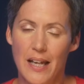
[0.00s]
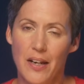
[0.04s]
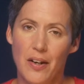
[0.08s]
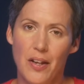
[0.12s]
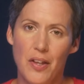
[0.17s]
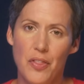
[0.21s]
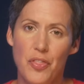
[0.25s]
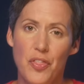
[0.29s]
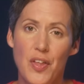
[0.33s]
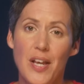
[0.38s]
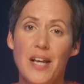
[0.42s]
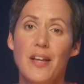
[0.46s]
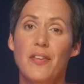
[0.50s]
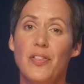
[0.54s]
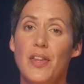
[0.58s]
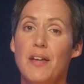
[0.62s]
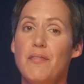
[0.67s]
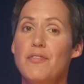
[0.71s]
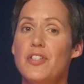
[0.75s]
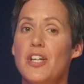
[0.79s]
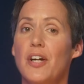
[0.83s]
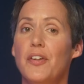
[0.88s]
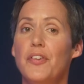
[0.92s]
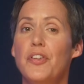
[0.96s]
and I think
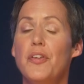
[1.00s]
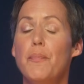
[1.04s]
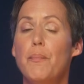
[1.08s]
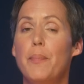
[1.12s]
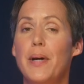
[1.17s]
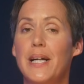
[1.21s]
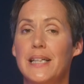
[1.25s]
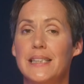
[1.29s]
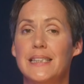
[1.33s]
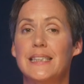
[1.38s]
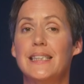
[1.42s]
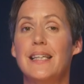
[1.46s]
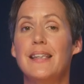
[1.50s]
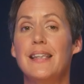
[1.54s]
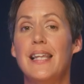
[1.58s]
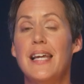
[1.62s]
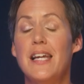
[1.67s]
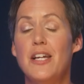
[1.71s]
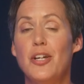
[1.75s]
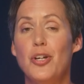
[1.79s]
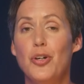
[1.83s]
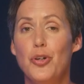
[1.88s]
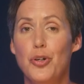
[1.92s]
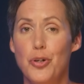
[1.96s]
they've done the best that
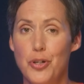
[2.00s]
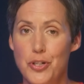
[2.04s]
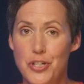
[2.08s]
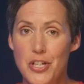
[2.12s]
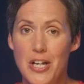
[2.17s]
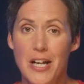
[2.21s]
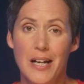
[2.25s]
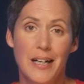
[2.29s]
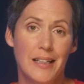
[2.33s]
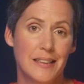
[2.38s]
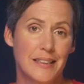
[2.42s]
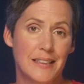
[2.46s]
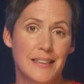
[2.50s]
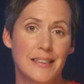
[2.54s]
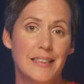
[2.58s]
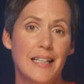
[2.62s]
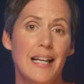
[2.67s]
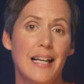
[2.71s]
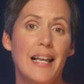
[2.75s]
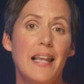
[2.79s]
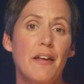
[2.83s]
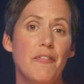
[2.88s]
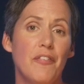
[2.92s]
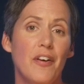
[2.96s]
they could to
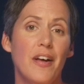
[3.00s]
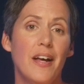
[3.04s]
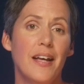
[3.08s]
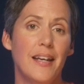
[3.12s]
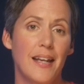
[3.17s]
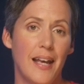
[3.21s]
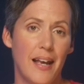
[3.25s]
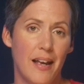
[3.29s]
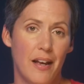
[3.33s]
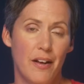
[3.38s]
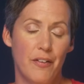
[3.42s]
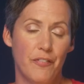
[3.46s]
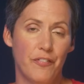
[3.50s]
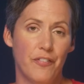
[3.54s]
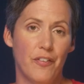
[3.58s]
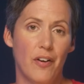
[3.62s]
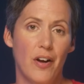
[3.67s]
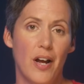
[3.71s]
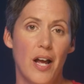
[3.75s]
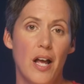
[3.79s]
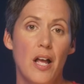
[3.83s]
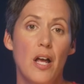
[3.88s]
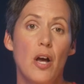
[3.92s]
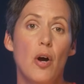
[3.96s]
deliver an air
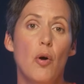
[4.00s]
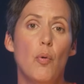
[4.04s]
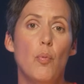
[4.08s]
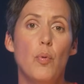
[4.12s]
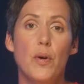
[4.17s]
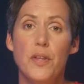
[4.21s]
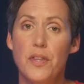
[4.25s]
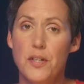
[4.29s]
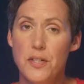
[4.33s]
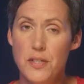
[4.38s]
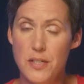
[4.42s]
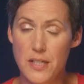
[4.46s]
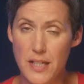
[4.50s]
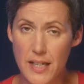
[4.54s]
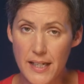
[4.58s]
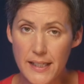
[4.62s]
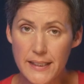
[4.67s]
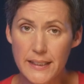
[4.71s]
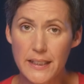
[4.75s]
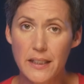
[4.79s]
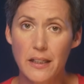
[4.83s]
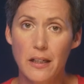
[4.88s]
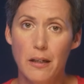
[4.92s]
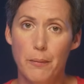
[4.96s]
fryer with a
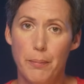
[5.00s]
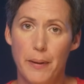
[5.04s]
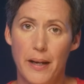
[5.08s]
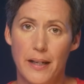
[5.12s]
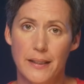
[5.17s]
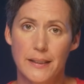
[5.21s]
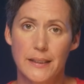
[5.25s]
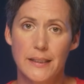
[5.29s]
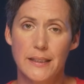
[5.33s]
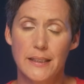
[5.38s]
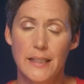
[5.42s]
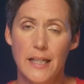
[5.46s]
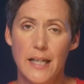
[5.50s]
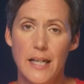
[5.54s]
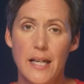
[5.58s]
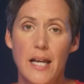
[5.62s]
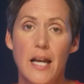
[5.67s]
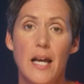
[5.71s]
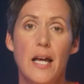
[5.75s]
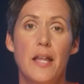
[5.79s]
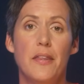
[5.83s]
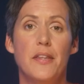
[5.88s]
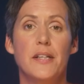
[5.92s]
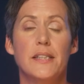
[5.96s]
decent capacity
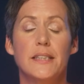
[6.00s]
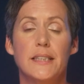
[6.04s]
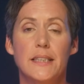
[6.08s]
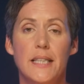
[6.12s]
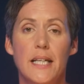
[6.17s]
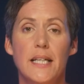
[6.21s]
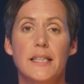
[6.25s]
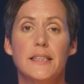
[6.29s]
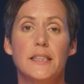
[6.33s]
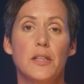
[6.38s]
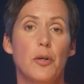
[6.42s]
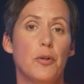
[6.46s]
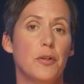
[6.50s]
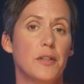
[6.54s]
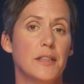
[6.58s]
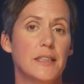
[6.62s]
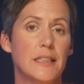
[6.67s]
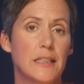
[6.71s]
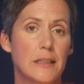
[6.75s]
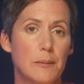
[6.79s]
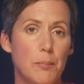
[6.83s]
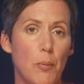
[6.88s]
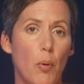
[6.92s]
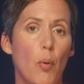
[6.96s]
that sits on a
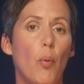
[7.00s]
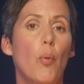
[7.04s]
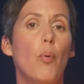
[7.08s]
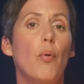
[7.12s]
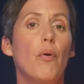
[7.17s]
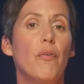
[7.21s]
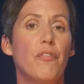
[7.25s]
small